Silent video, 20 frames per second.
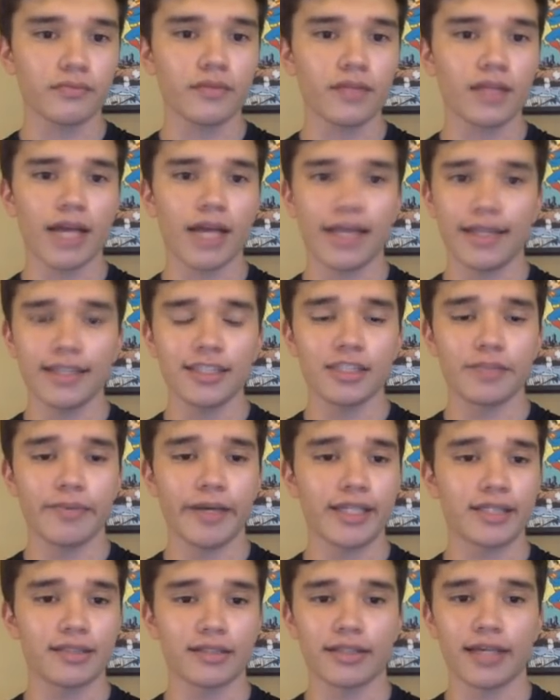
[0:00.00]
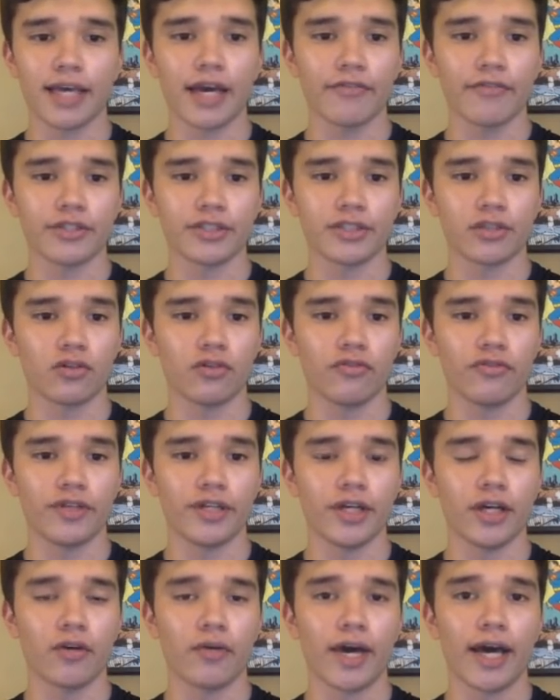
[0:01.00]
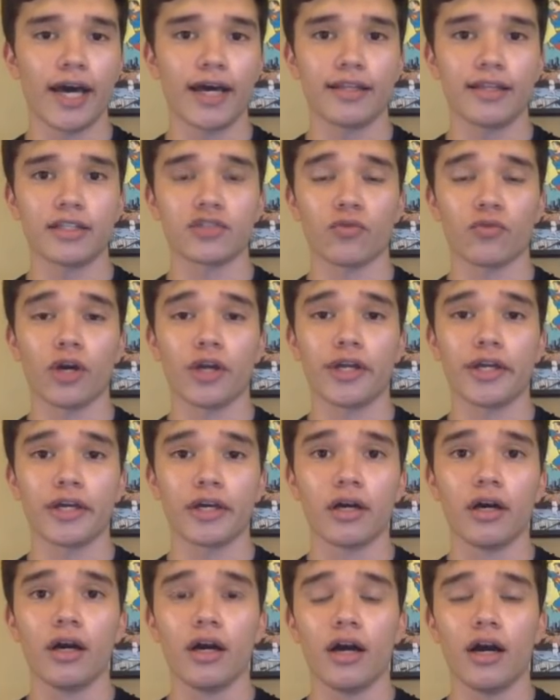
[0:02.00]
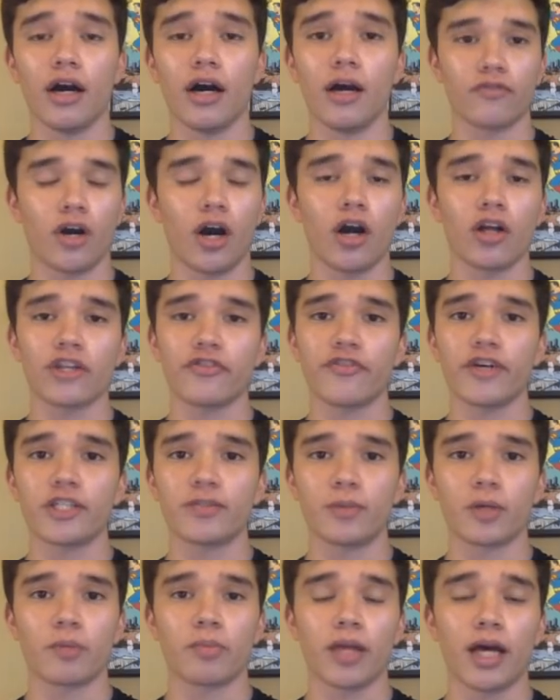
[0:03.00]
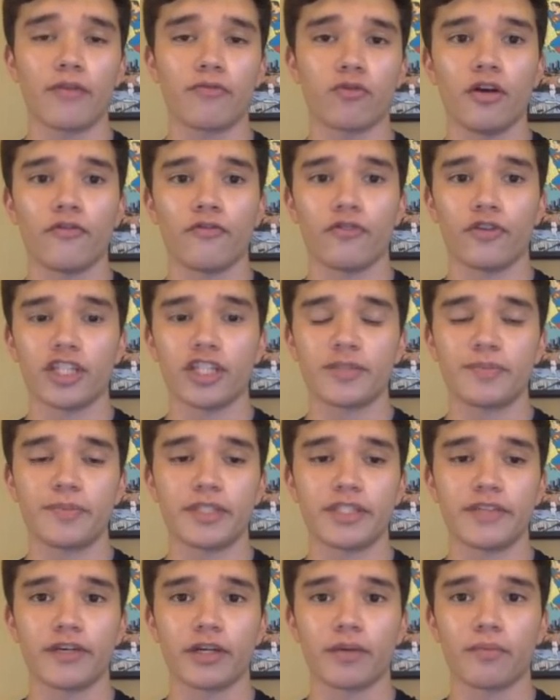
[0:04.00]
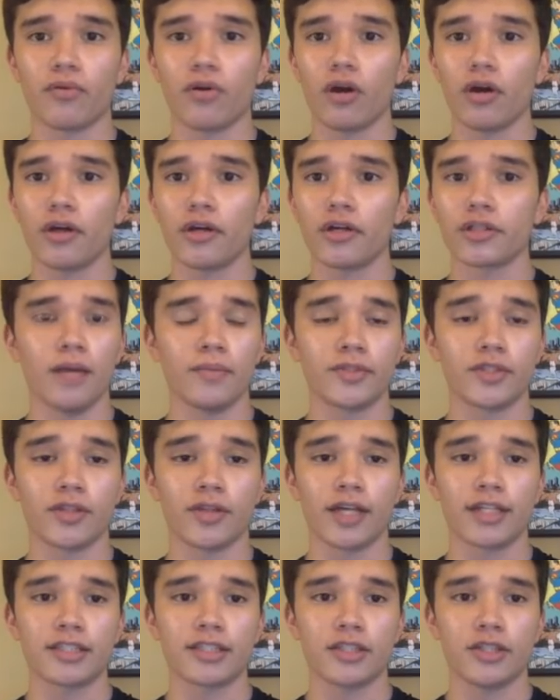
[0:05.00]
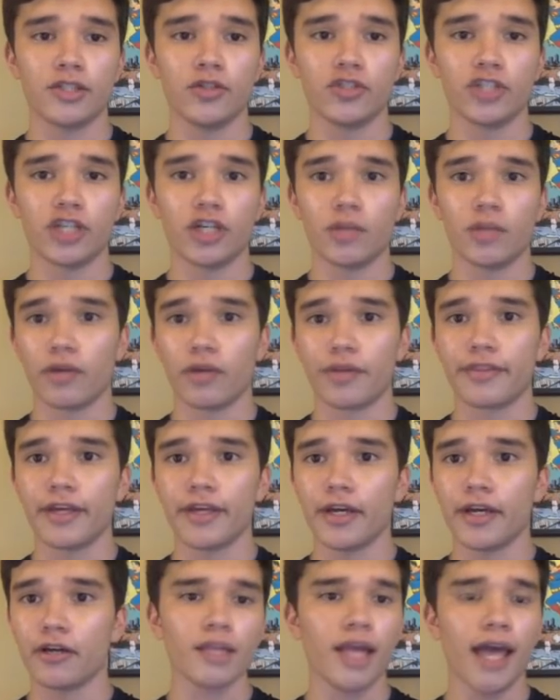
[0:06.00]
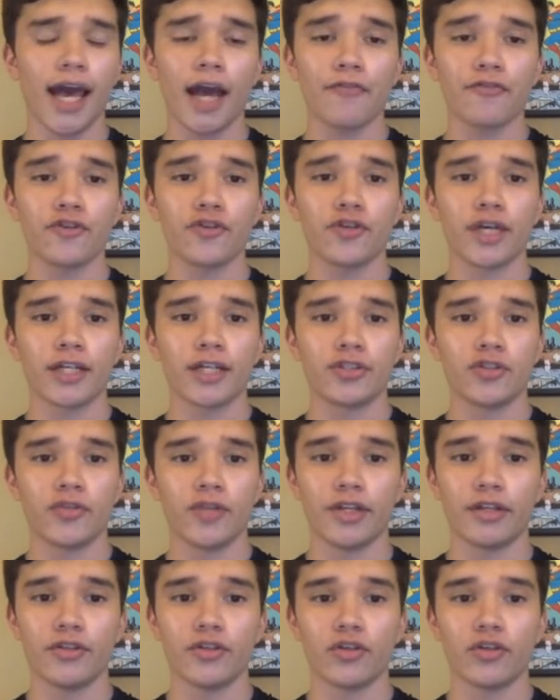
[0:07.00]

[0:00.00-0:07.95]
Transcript: And this is basically every single video ad that's running on the Facebook platform for this specific product. So that's a huge help right there. After you guys do that, you